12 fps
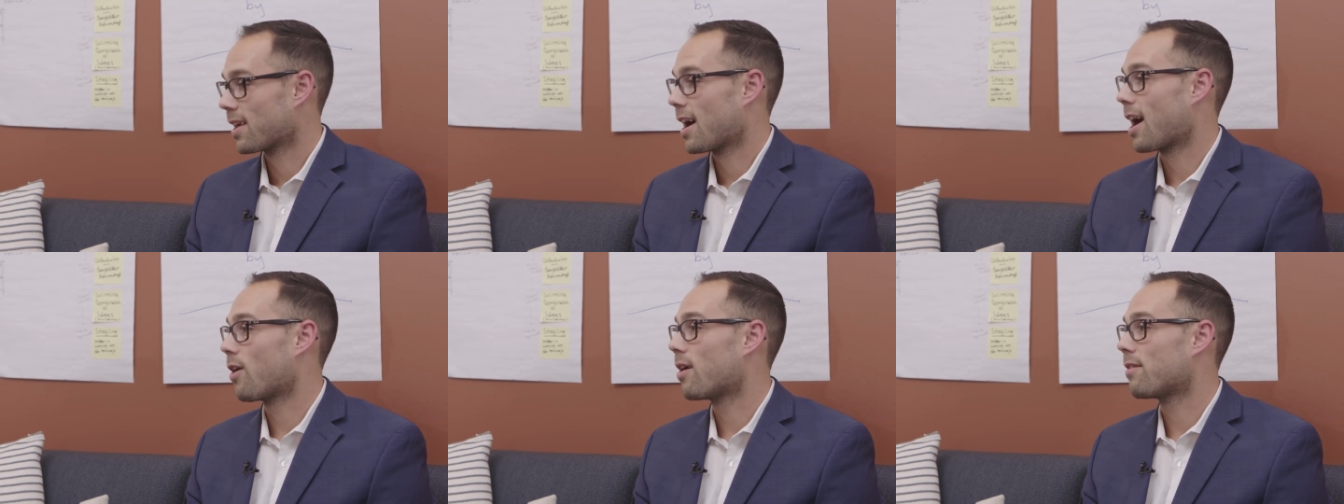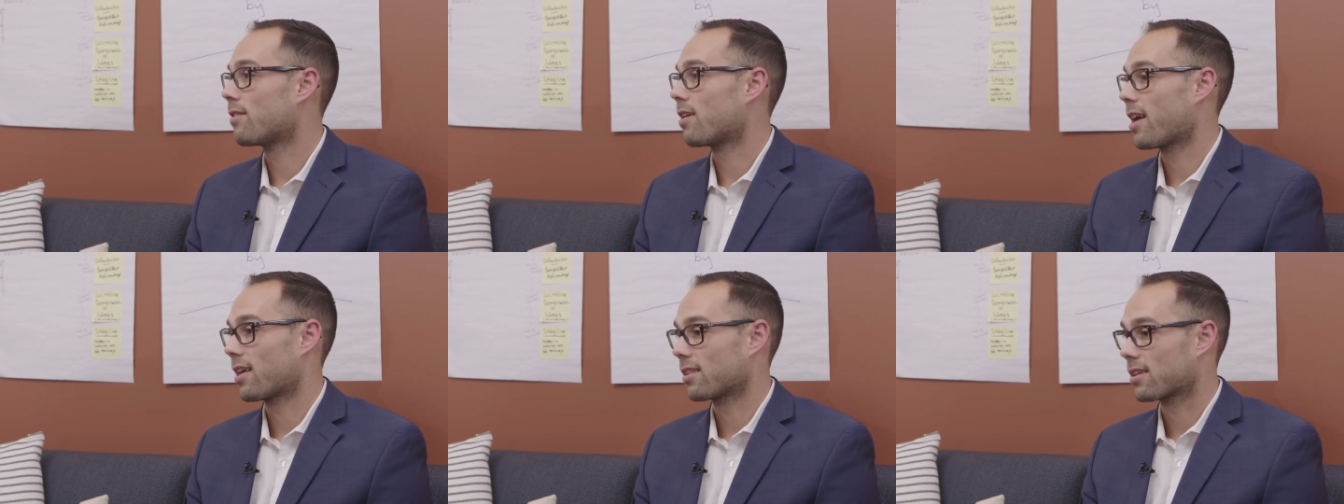However,
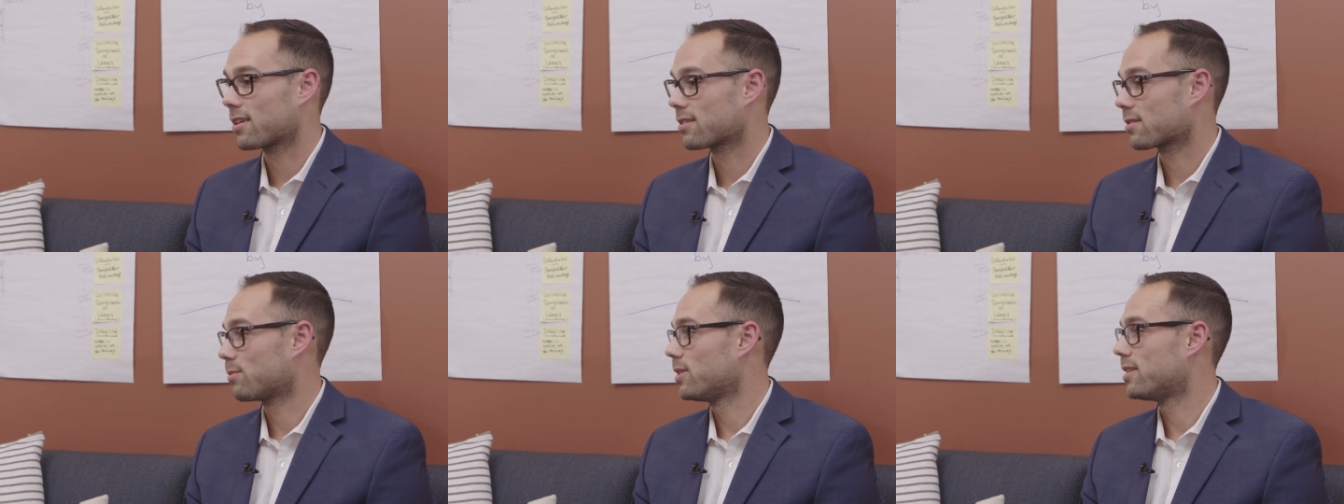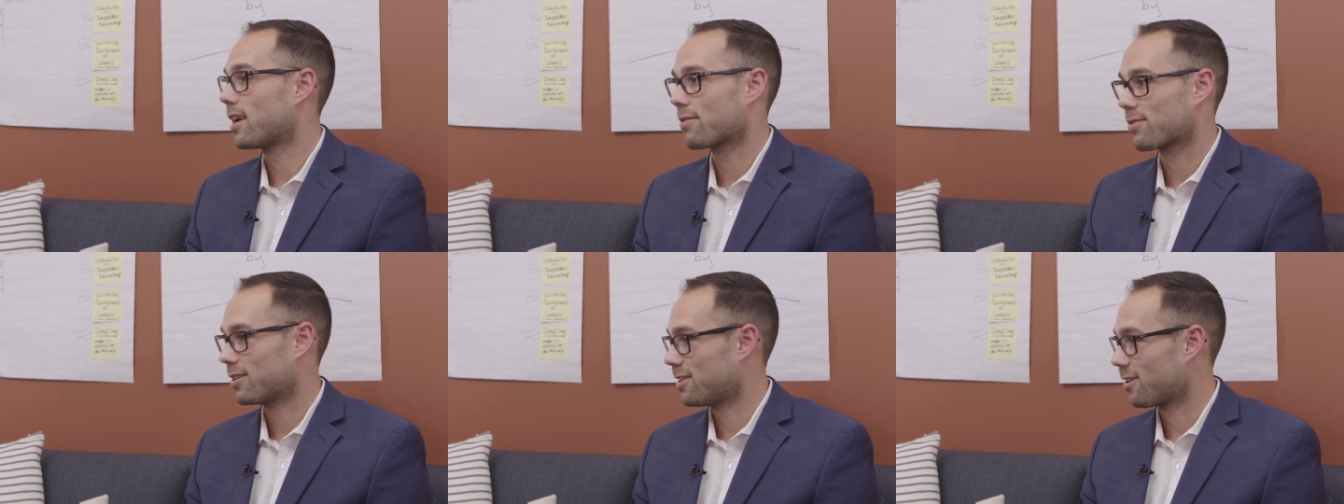at LISC, we
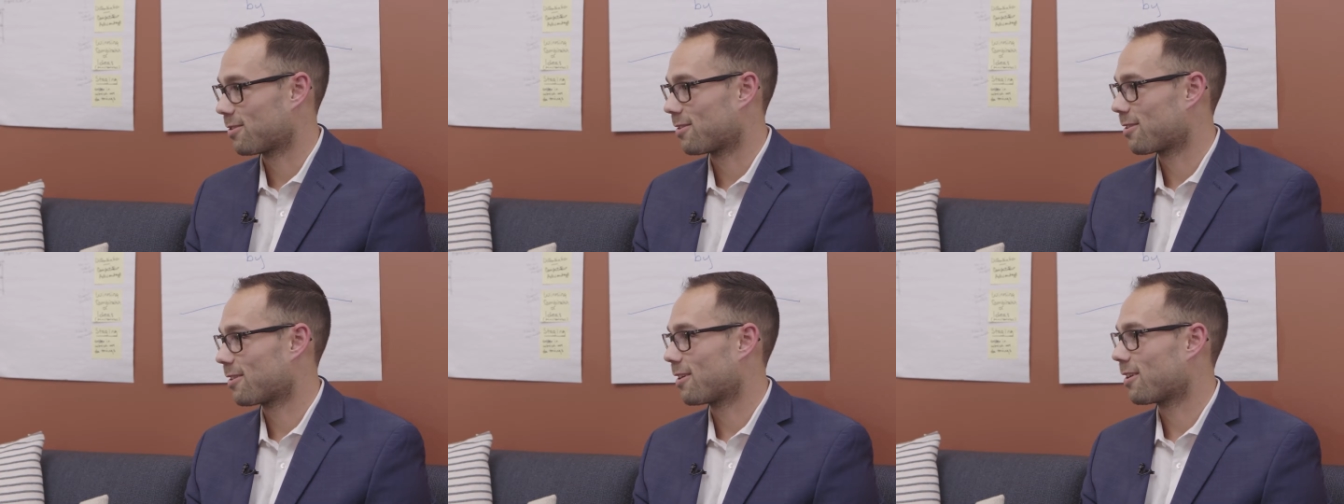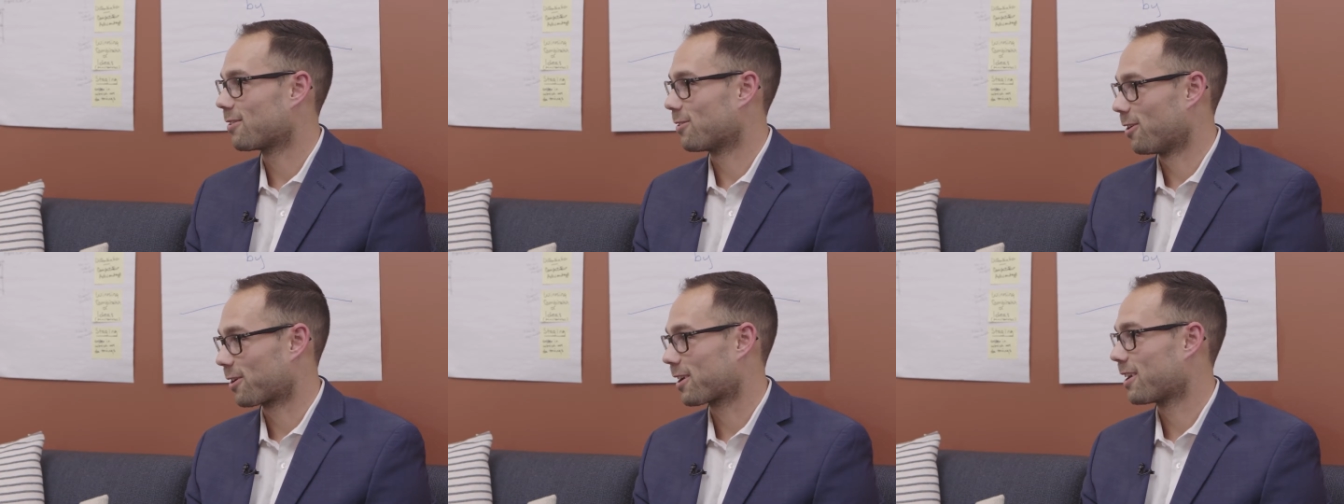definitely don't
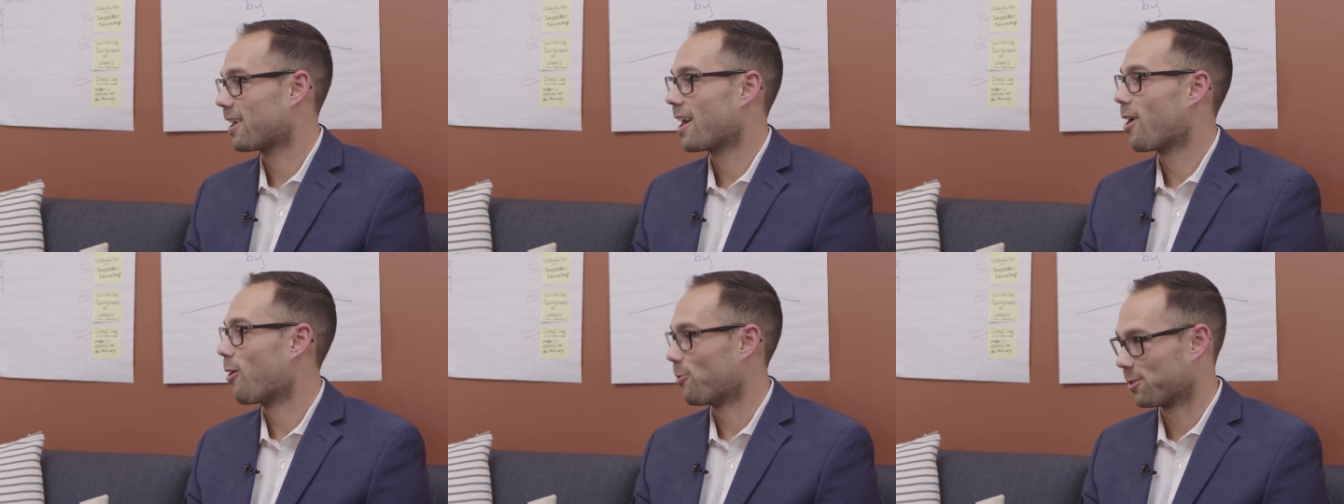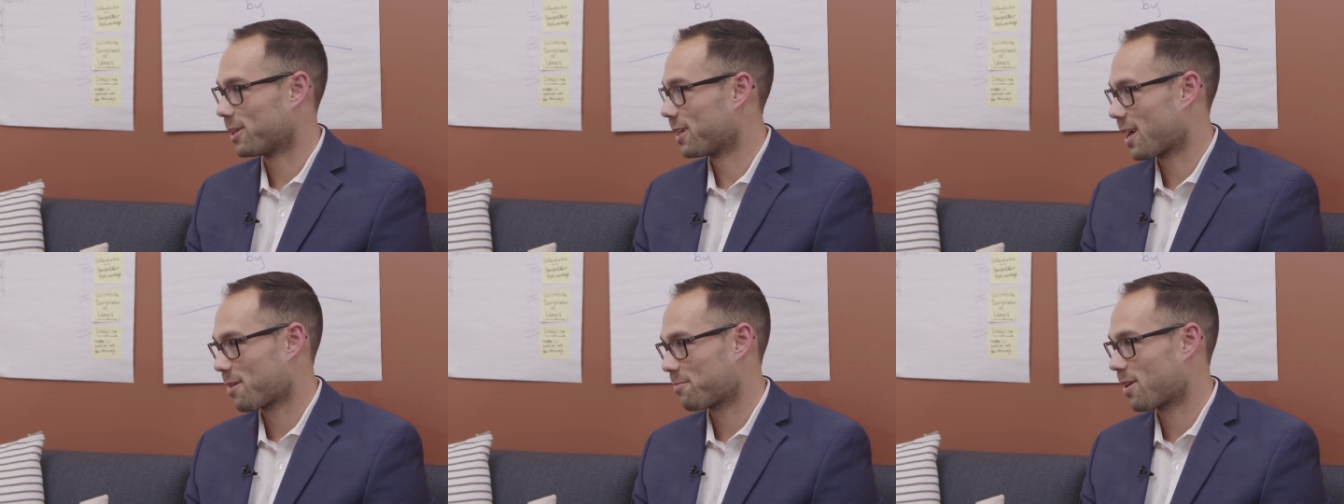look only
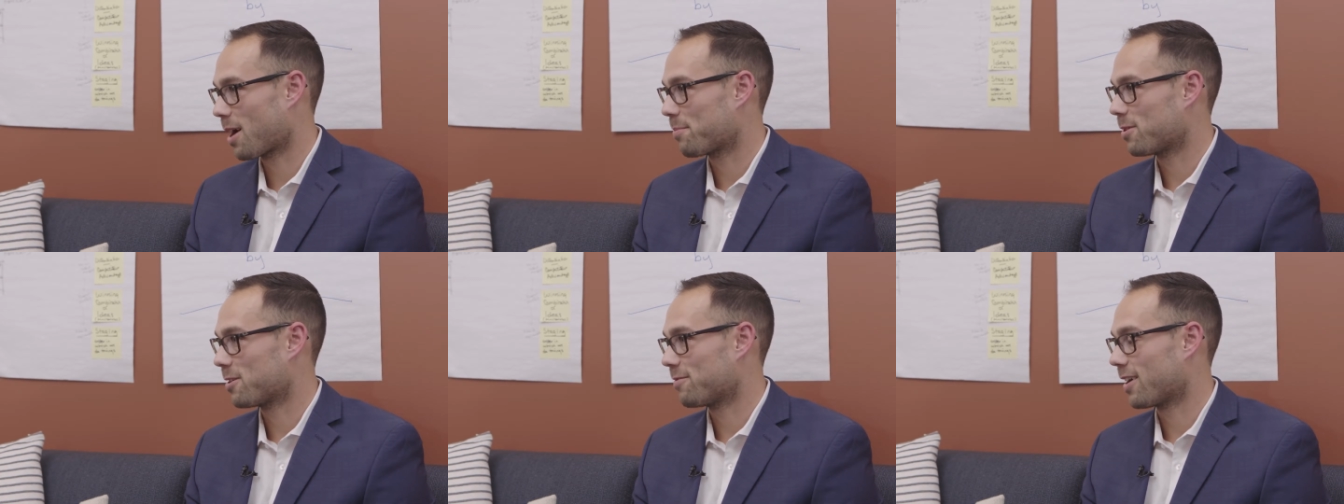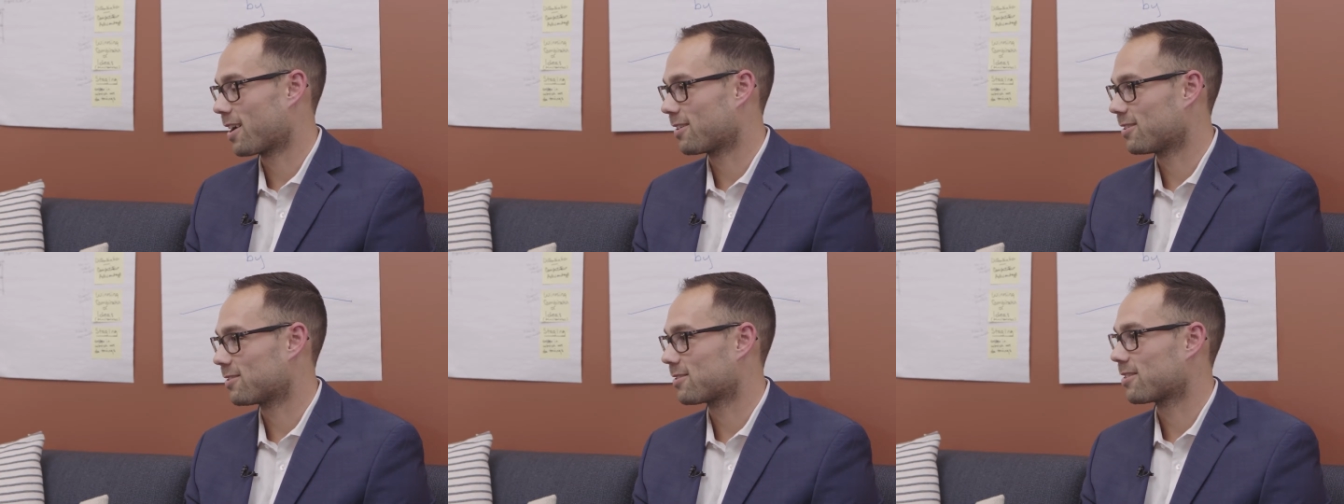at property
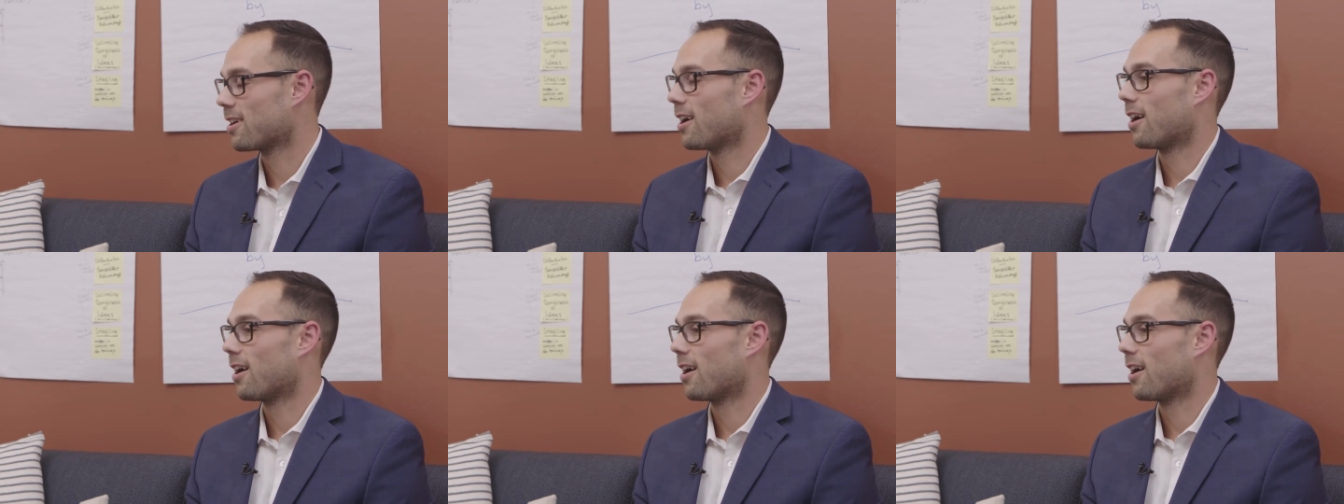values.